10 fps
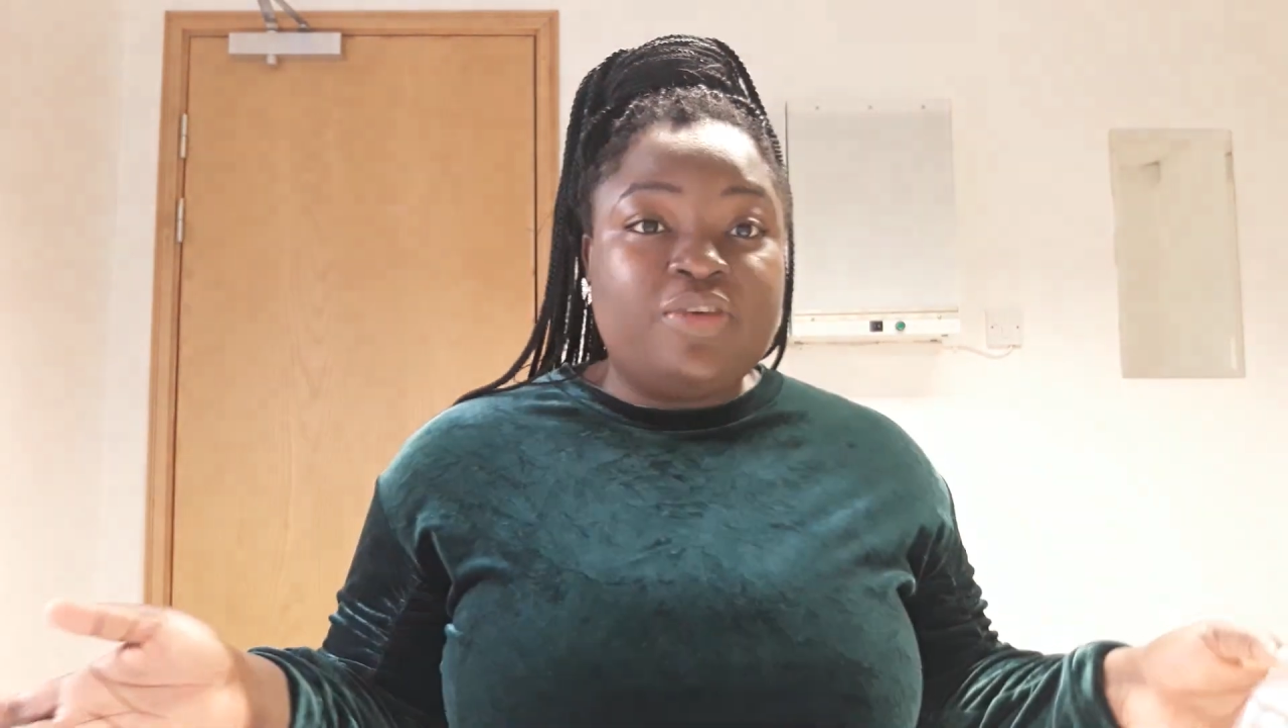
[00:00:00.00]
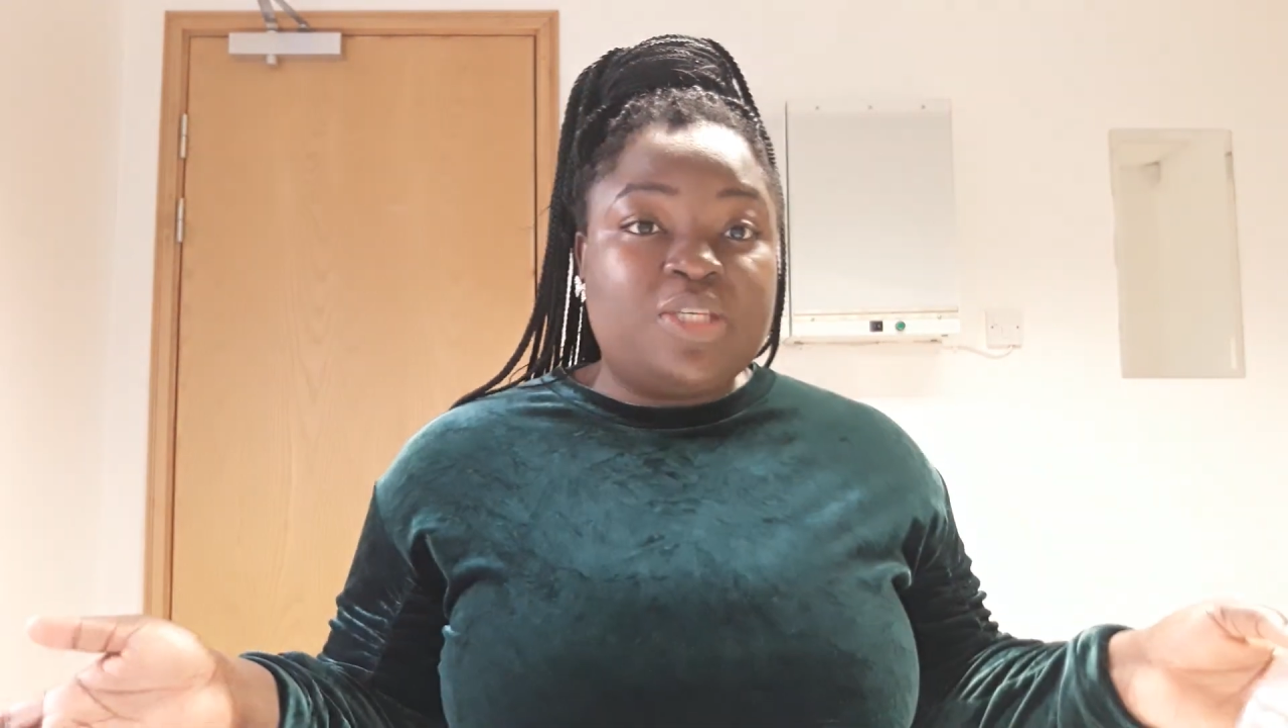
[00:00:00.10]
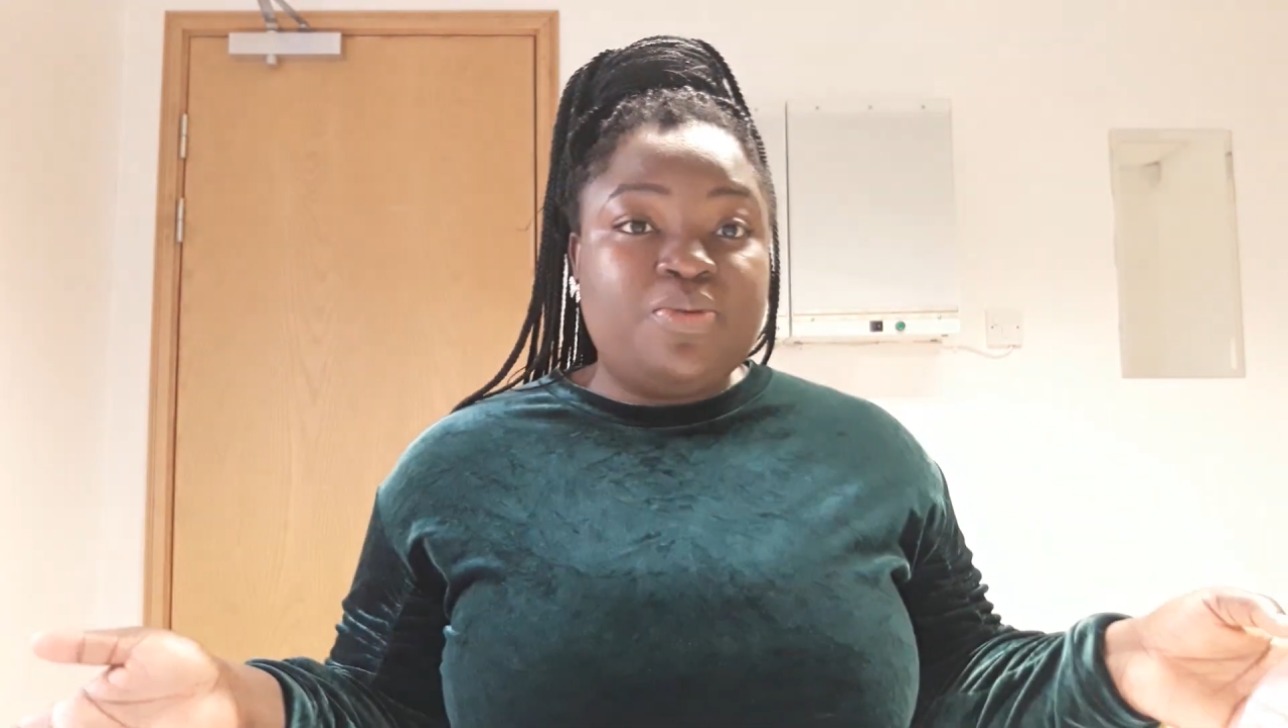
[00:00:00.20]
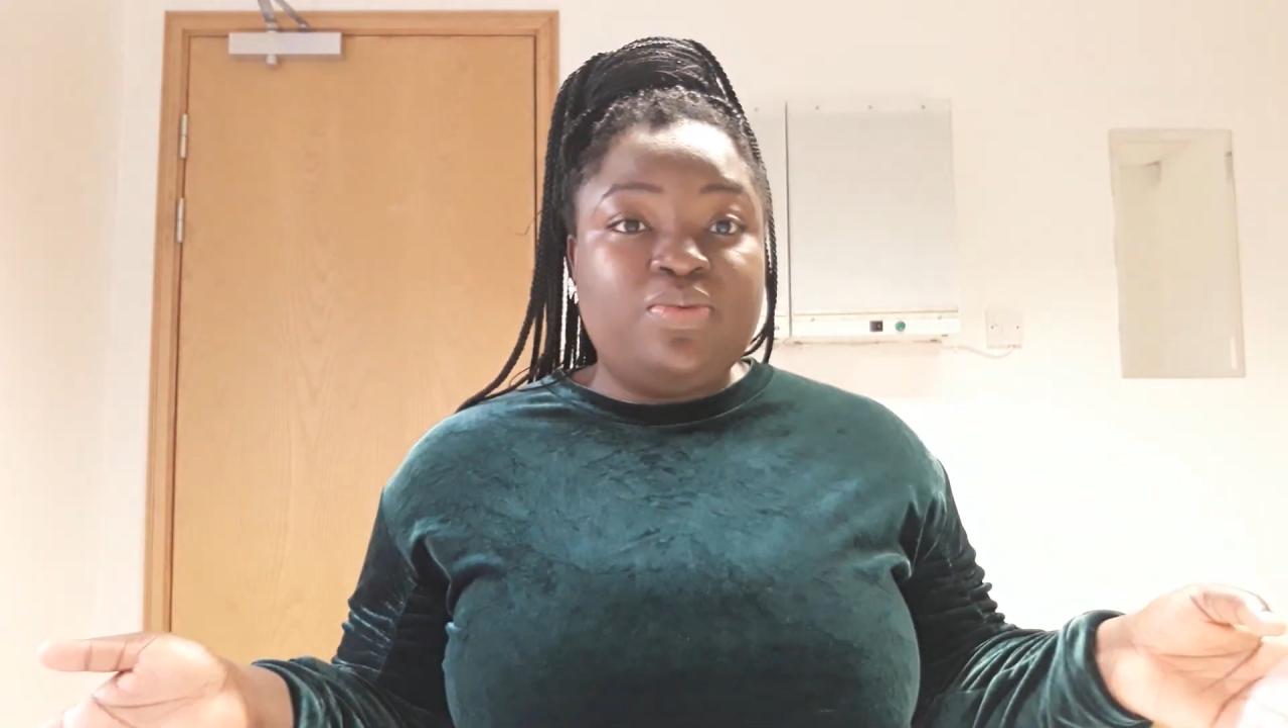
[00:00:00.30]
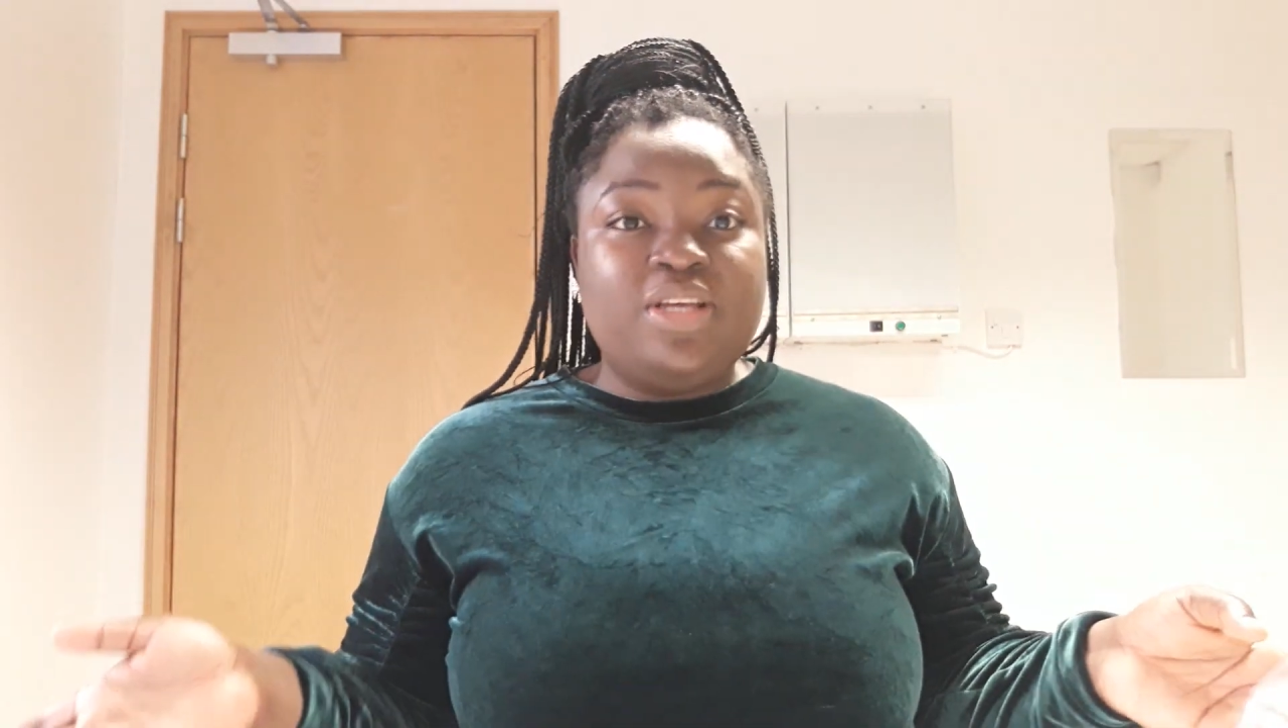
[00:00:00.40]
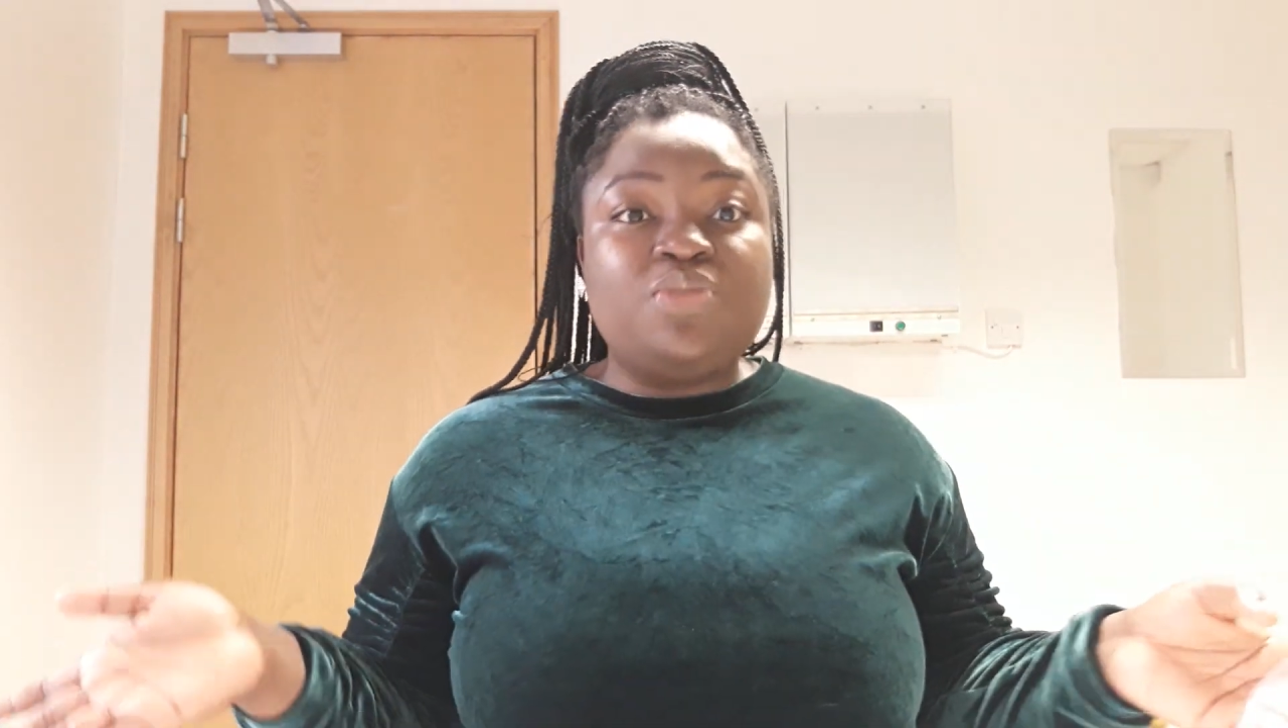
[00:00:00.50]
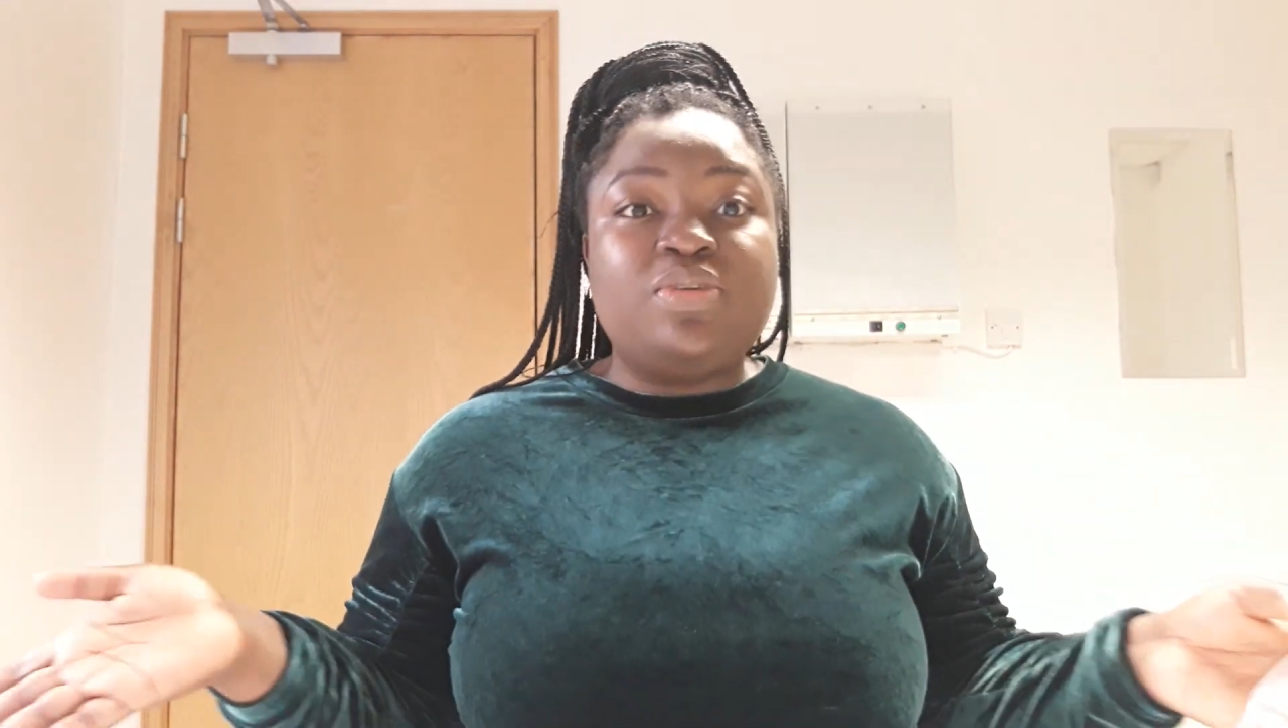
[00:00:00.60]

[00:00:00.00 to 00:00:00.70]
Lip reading: experience